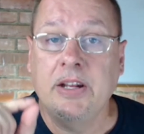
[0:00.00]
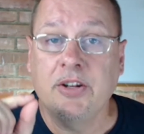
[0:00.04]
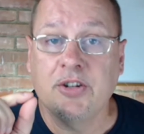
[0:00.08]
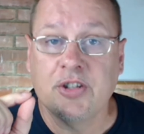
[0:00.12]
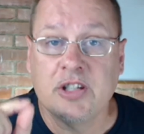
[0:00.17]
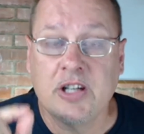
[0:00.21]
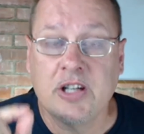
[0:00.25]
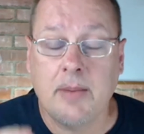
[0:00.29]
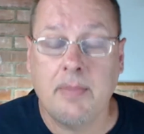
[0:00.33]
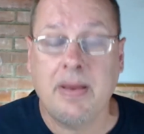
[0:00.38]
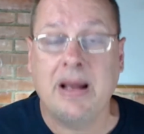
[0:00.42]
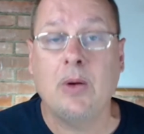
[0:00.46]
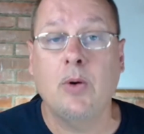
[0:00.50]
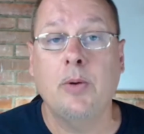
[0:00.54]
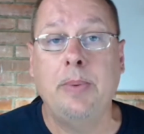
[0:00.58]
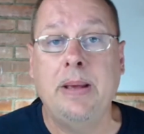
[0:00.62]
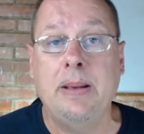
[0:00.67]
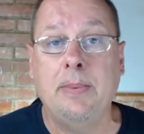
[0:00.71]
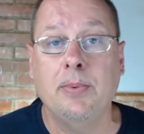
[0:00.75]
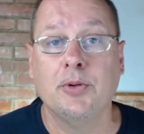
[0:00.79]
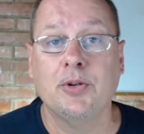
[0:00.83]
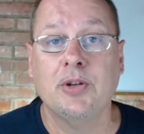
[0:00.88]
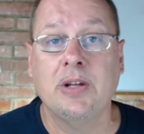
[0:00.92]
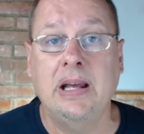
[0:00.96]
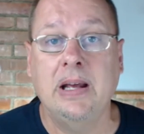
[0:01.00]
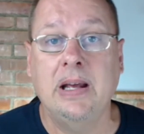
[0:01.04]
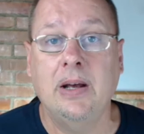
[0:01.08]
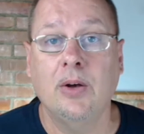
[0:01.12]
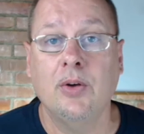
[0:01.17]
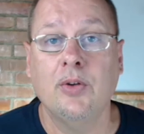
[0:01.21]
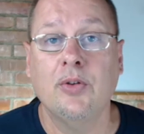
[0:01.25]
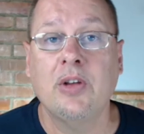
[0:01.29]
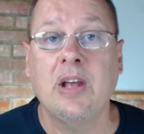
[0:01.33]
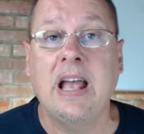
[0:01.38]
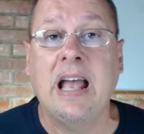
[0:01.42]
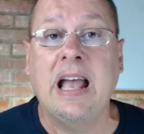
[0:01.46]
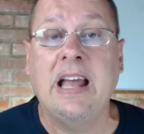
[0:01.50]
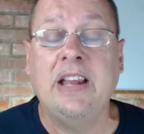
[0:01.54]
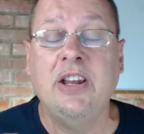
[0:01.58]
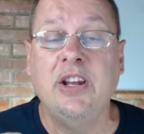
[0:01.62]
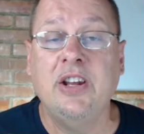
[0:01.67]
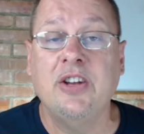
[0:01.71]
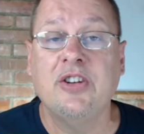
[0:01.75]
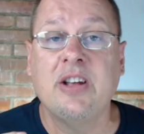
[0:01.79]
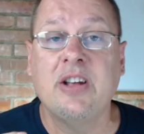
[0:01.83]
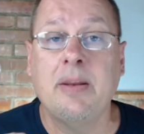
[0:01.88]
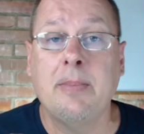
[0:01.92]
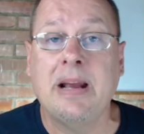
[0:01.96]
You need somebody with people skills
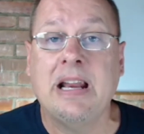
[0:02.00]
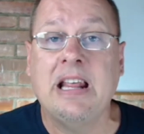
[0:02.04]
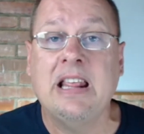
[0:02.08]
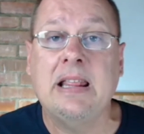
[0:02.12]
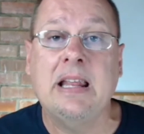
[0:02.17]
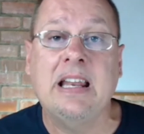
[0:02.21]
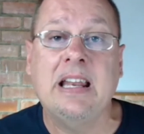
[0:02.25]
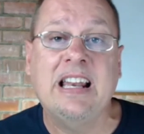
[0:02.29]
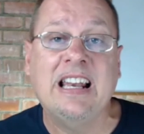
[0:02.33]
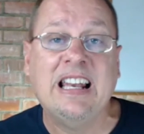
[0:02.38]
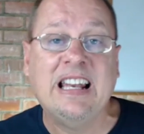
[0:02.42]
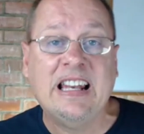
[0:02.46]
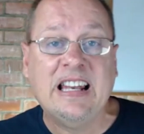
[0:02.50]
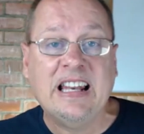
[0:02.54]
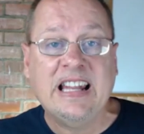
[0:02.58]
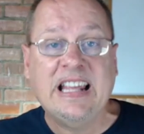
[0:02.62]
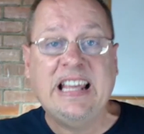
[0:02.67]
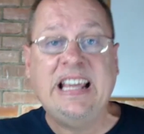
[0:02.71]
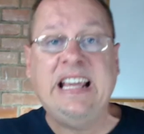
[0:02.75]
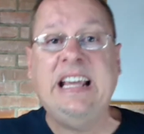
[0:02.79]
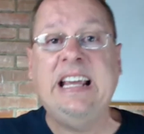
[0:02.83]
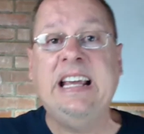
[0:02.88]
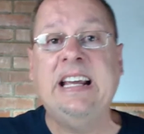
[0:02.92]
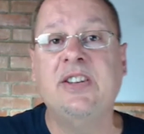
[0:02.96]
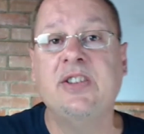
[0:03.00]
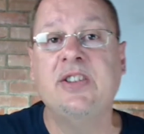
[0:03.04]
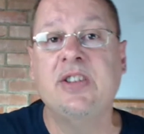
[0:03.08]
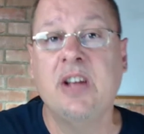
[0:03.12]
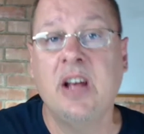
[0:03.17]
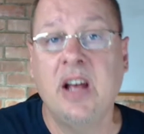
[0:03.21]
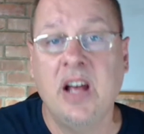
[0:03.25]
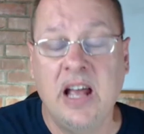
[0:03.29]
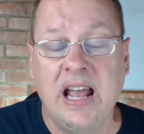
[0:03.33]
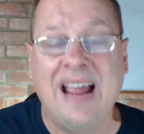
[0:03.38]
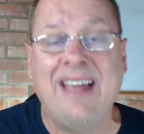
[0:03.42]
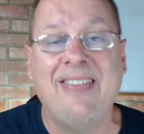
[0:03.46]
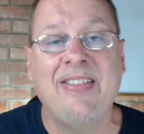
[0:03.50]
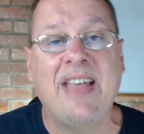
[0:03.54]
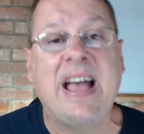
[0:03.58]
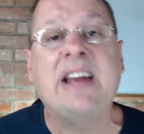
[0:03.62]
and you need somebody that leads